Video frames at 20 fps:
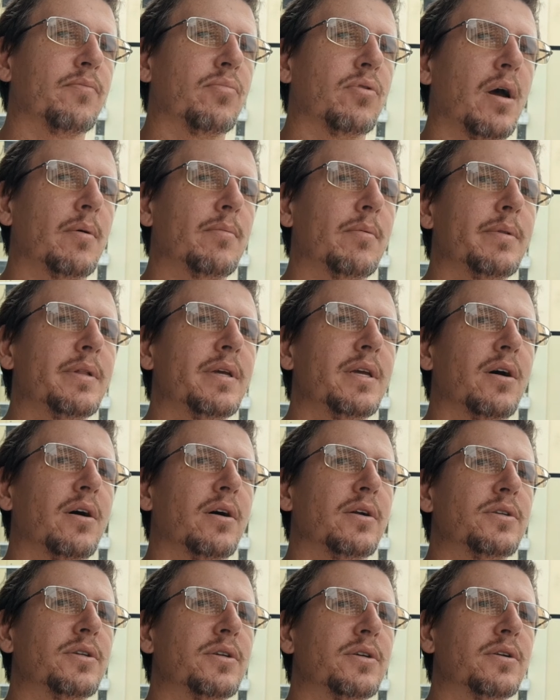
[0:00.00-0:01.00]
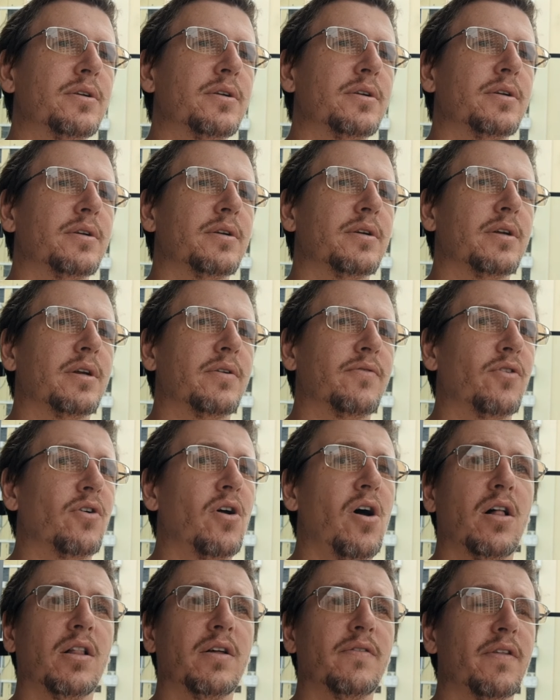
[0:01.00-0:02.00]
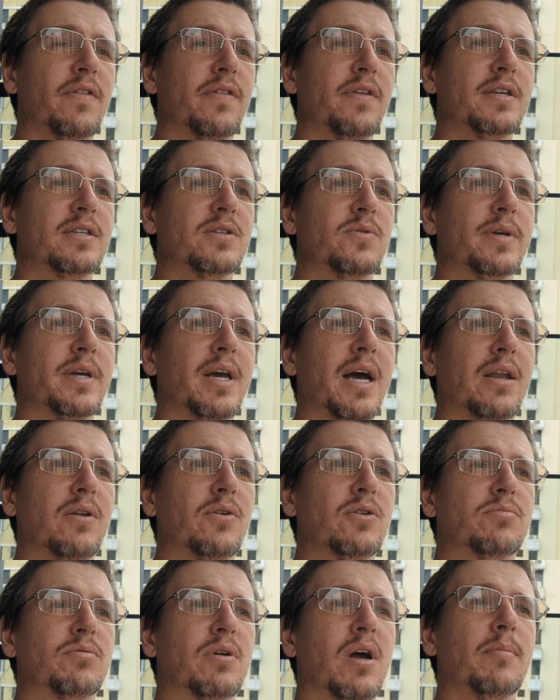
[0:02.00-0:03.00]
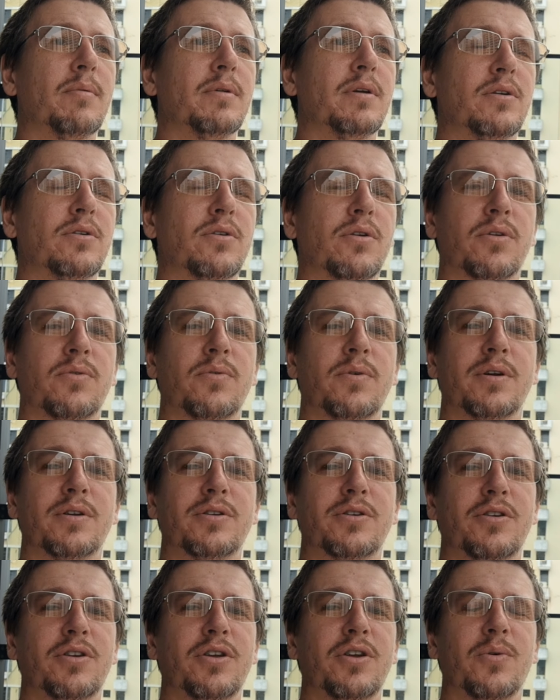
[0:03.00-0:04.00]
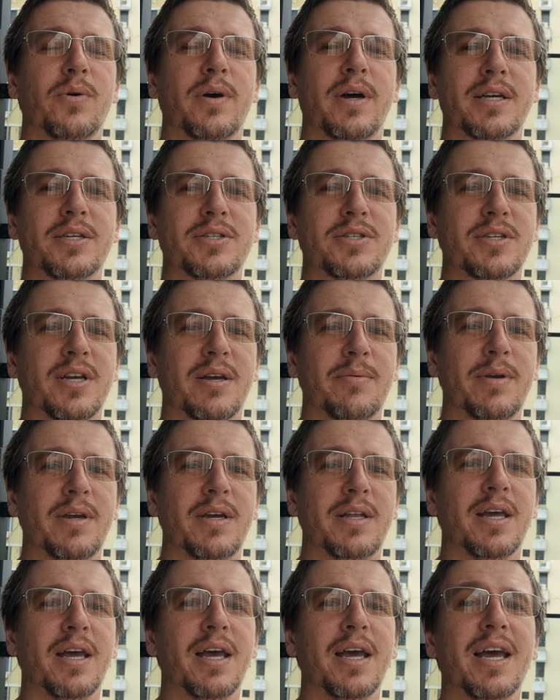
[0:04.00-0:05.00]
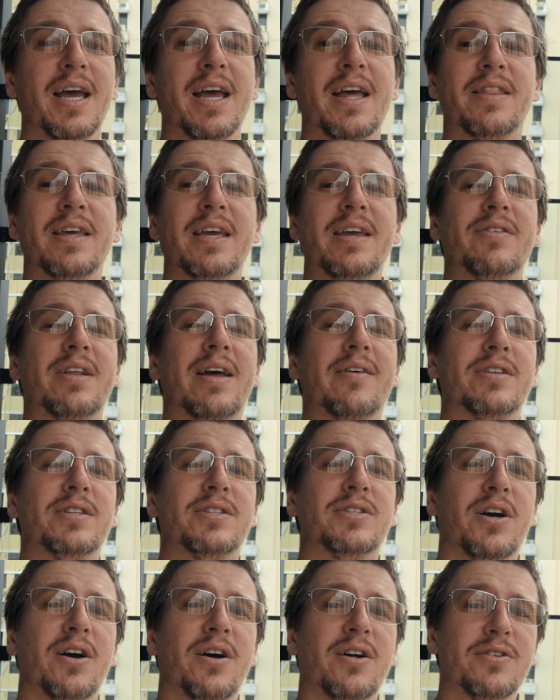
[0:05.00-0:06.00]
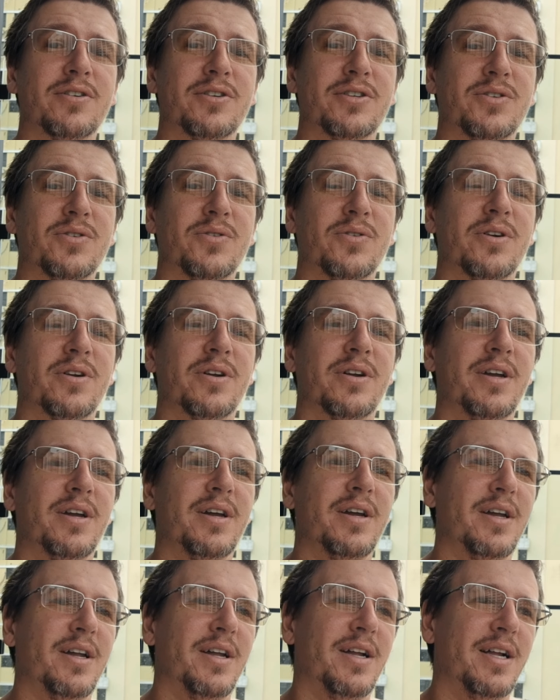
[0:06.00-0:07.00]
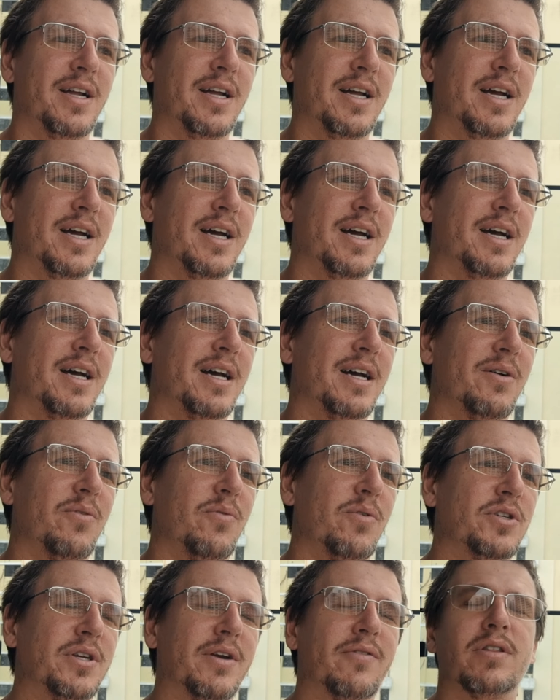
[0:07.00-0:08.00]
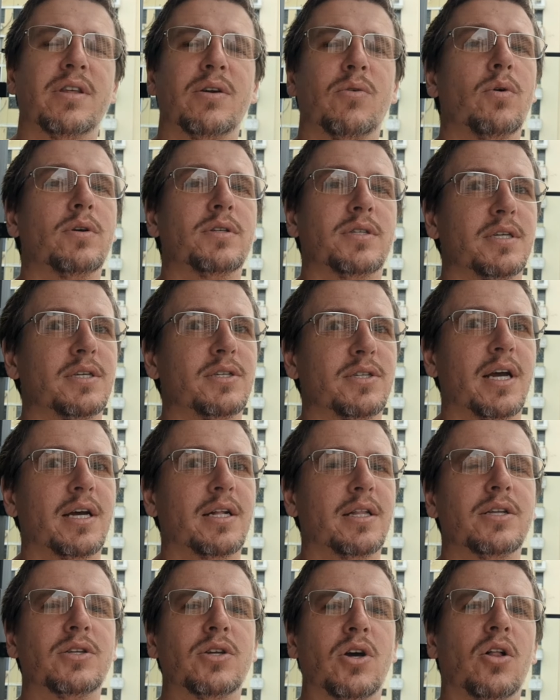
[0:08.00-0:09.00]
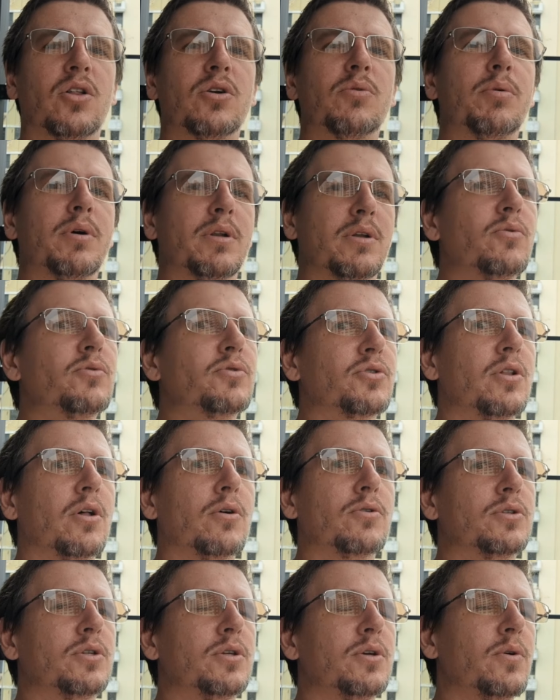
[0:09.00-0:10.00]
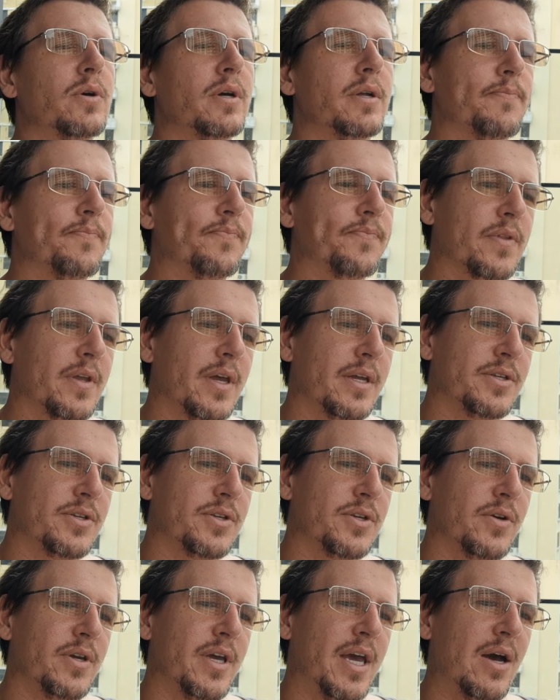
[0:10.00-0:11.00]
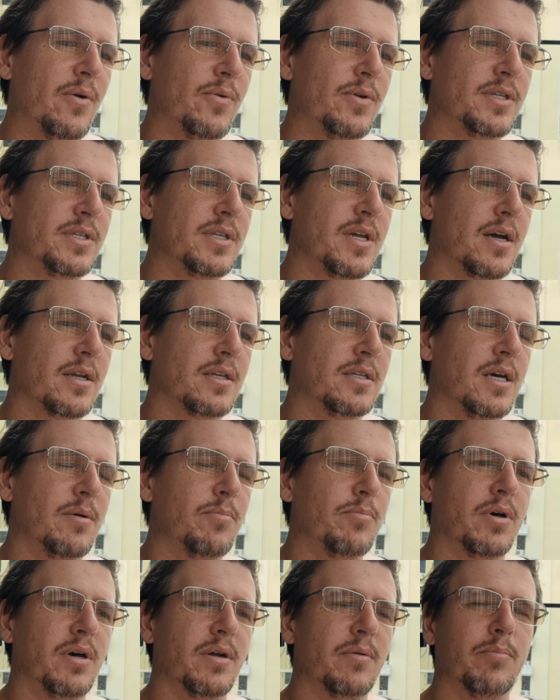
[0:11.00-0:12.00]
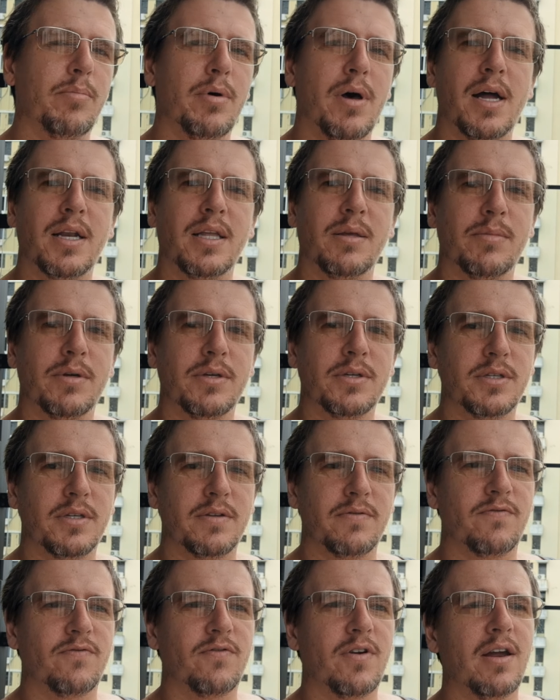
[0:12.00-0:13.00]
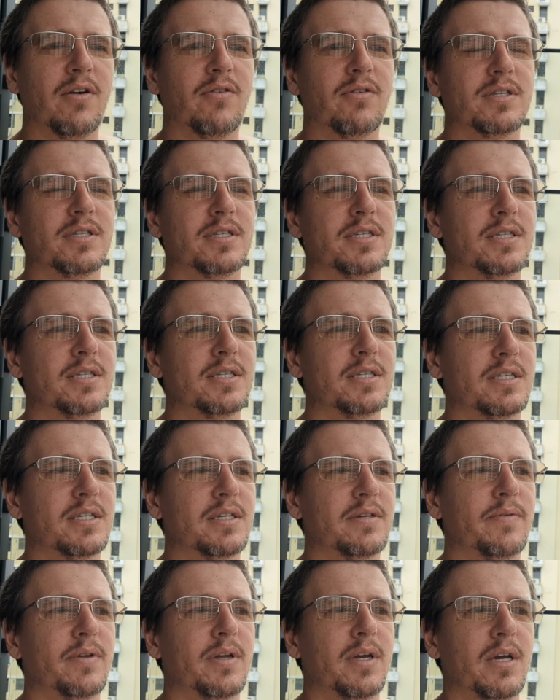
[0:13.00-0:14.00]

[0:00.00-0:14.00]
probably under, for all of the things that we got, it was probably under 300 US. I mean, they even have a dollar store, which everything wasn't exactly a dollar, but it was close to it. And so yeah, we stocked up on body mists and fragrances and